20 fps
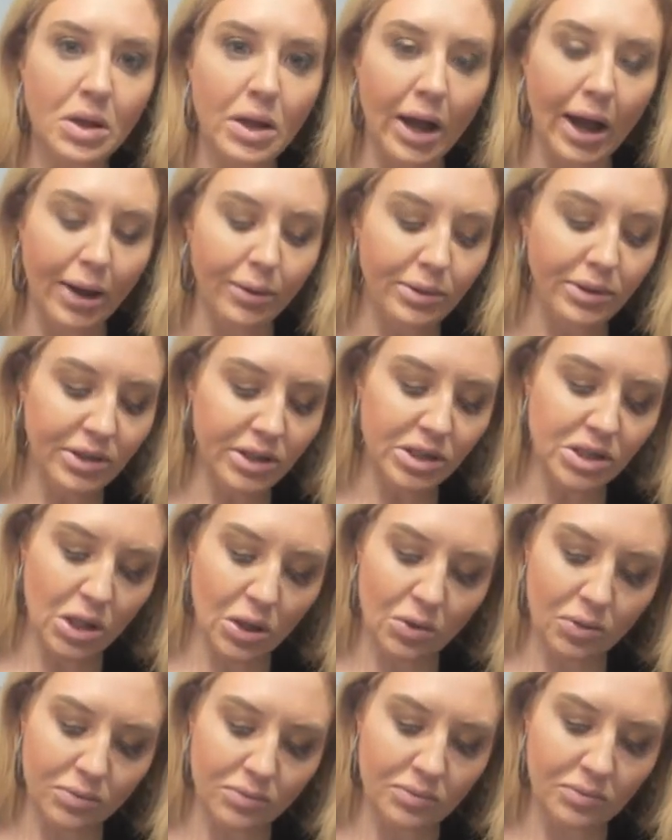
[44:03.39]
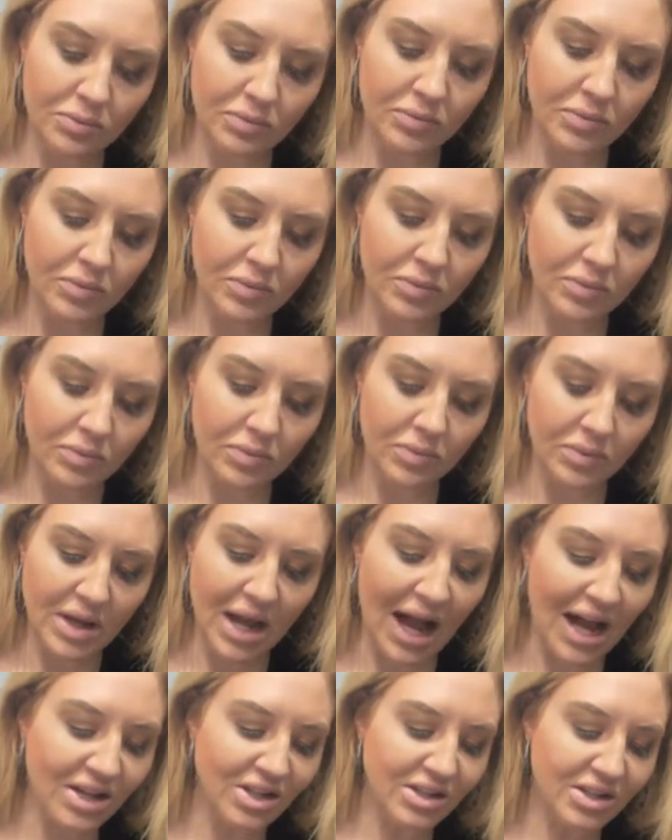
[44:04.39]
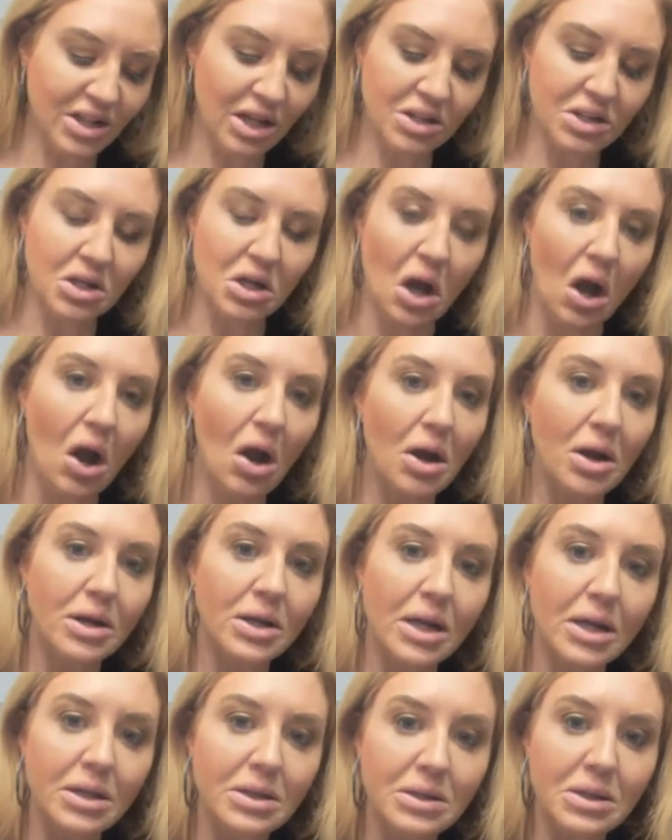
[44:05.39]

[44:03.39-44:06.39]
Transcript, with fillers: I really don't. Yeah, I just cut the card.